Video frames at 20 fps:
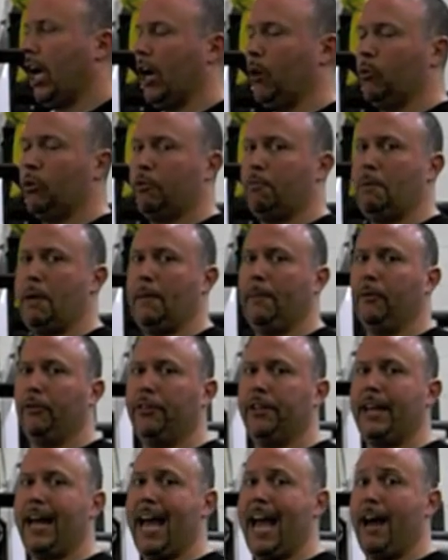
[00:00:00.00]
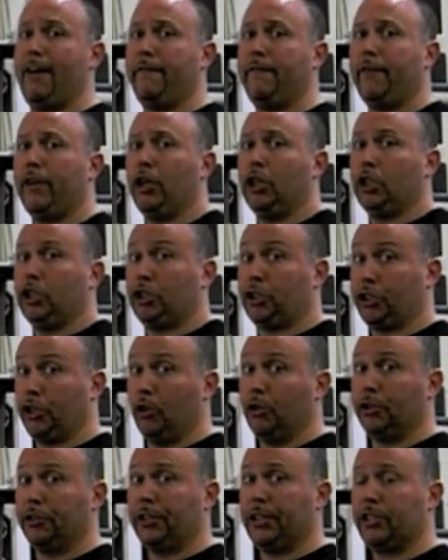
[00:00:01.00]
with people that have
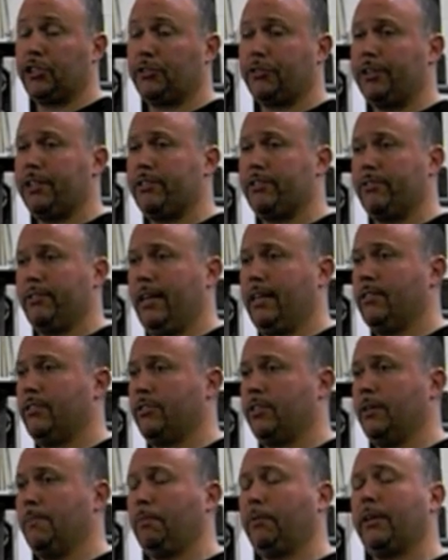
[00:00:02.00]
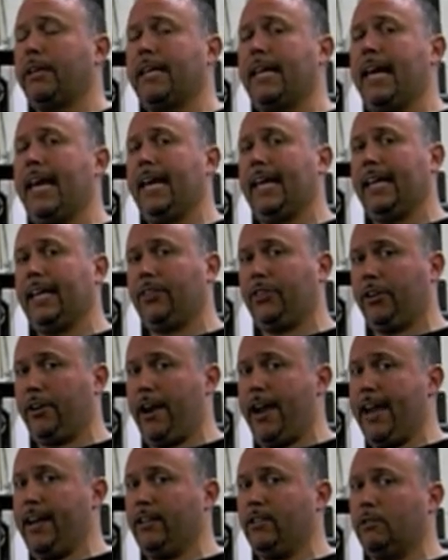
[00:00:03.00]
shoulder injuries and simply can't get their
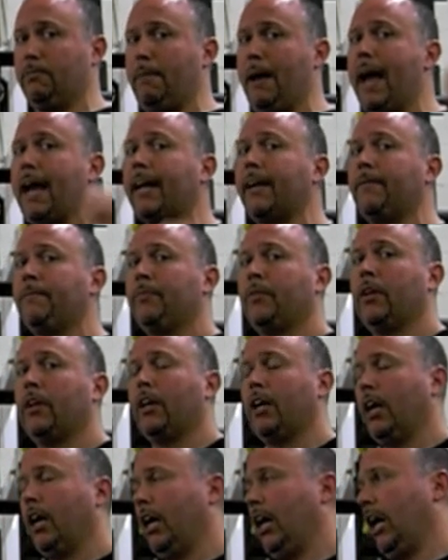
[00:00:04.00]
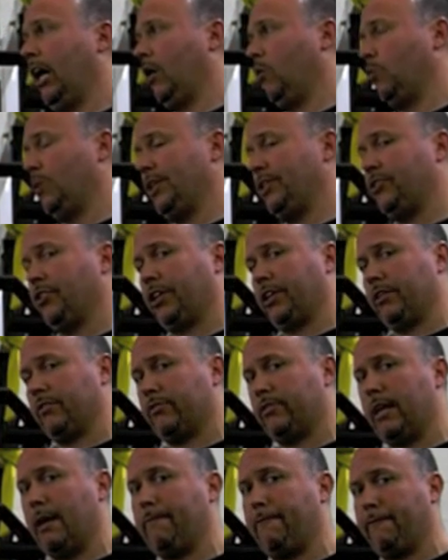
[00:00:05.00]
hands back. We took it a
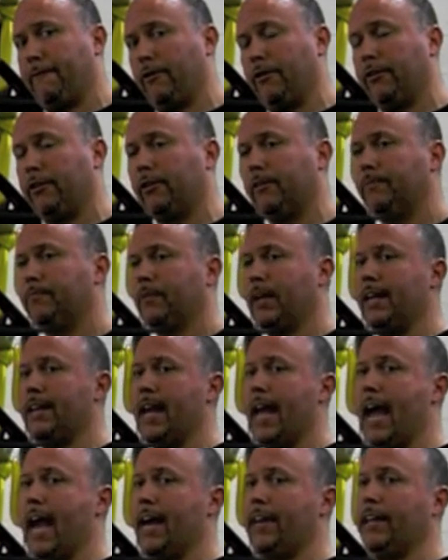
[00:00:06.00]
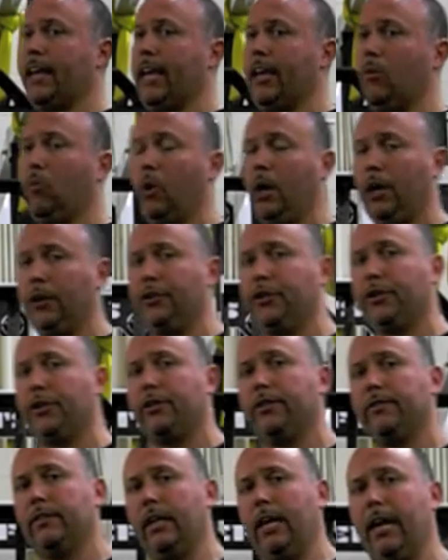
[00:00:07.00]
step further and had a
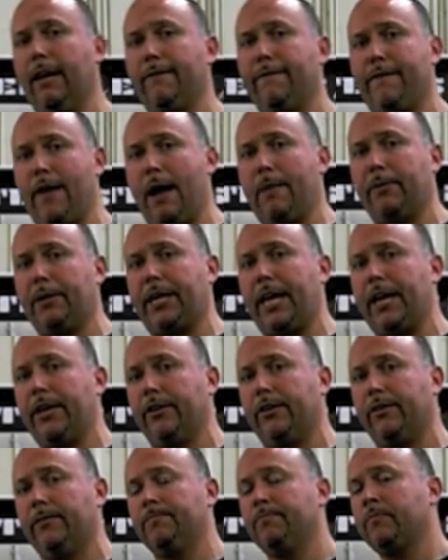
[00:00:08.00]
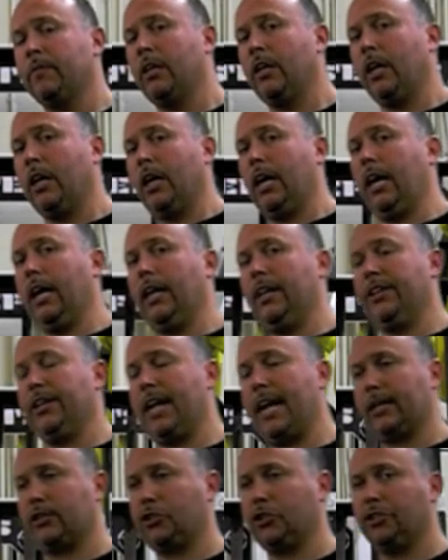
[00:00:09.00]
welder, fabricator that
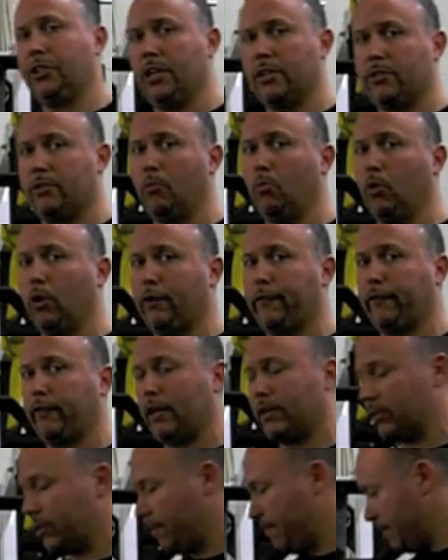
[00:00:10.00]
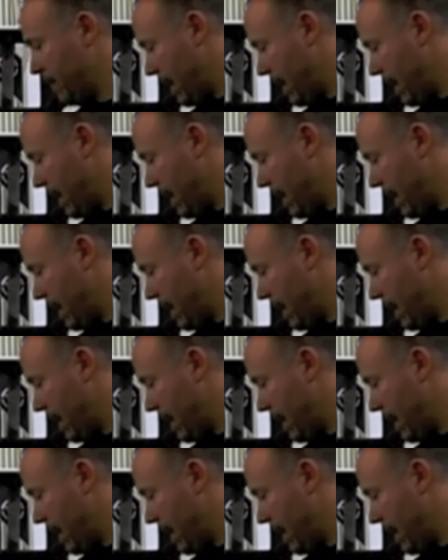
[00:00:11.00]
actually does some work for us